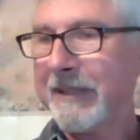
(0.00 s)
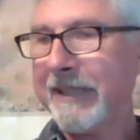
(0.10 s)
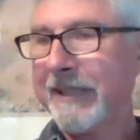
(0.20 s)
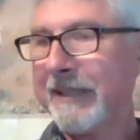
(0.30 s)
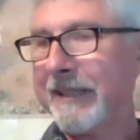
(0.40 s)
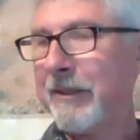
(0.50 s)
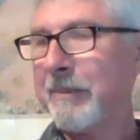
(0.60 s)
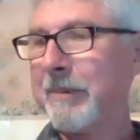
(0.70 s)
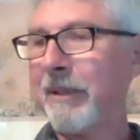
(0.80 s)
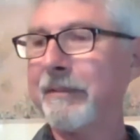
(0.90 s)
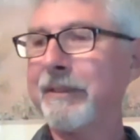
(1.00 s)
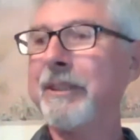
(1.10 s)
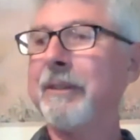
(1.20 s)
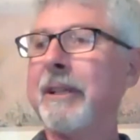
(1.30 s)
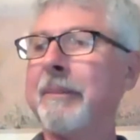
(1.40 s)
I, I, hope all of you
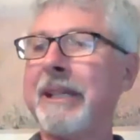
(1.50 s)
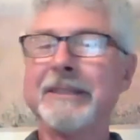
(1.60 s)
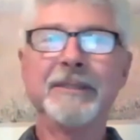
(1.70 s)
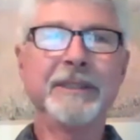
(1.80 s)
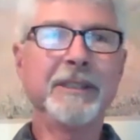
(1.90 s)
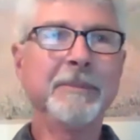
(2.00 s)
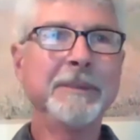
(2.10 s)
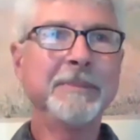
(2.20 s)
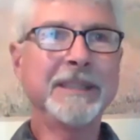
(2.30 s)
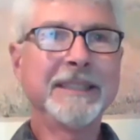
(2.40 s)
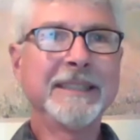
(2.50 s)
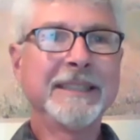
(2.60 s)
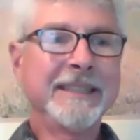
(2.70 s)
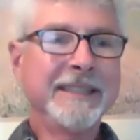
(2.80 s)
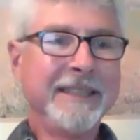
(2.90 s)
know all about Tuleyome,
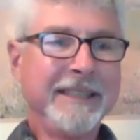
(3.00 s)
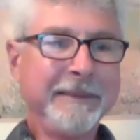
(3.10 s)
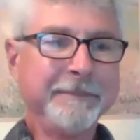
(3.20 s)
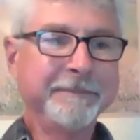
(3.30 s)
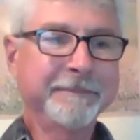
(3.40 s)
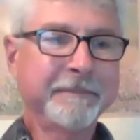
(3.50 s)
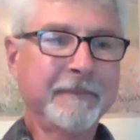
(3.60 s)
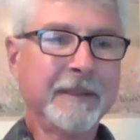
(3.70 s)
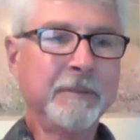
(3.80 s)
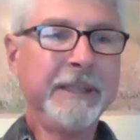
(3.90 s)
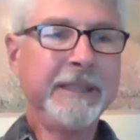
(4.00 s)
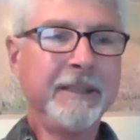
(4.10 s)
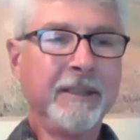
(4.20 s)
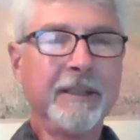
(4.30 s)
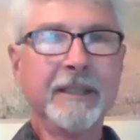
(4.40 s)
but um, we
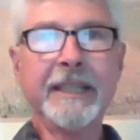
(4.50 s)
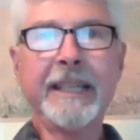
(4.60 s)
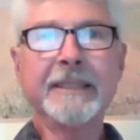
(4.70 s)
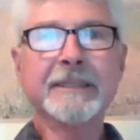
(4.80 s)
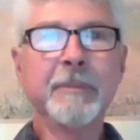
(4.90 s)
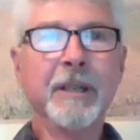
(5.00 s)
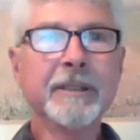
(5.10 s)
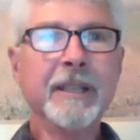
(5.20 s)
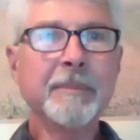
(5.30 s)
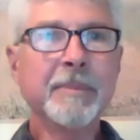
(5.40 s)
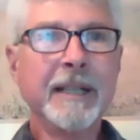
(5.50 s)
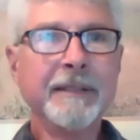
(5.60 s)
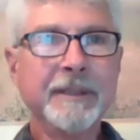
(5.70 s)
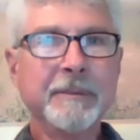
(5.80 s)
are a small nonprofit.